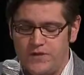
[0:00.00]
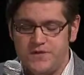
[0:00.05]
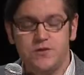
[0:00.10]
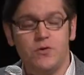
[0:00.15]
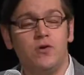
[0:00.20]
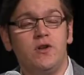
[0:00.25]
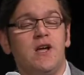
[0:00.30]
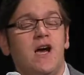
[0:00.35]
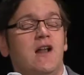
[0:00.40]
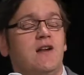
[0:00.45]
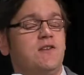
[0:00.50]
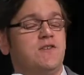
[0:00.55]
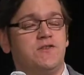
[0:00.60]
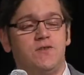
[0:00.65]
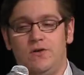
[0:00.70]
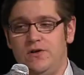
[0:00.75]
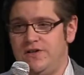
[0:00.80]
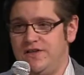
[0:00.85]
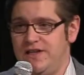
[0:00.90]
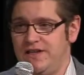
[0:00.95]
what's going on in a
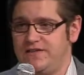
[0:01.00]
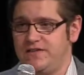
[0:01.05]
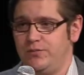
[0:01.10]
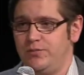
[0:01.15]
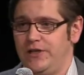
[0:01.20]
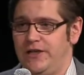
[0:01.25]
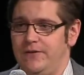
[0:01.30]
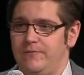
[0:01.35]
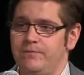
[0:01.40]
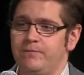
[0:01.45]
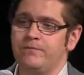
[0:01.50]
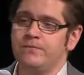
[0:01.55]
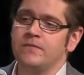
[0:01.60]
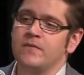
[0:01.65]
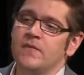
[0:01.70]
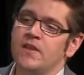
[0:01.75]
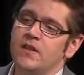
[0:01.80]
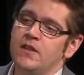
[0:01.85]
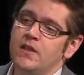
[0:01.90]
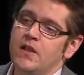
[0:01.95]
certain discipline.
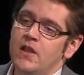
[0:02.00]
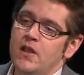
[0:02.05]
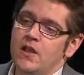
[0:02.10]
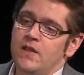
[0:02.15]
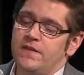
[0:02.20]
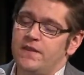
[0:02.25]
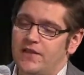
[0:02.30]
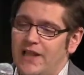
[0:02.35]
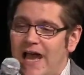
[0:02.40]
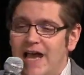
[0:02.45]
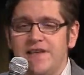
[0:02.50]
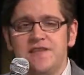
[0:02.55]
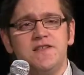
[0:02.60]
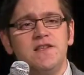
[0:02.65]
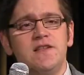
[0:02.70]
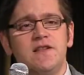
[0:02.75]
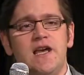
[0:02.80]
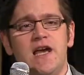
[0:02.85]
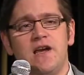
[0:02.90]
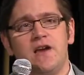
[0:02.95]
The last
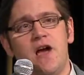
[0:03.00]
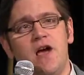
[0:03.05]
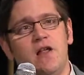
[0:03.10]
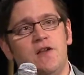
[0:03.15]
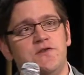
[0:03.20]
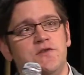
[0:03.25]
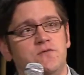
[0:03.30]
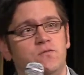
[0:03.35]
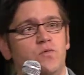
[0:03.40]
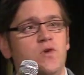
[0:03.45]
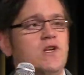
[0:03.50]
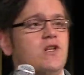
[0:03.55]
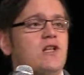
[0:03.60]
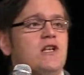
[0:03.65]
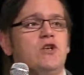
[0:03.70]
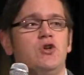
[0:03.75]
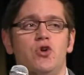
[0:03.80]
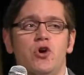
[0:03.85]
thing that college is really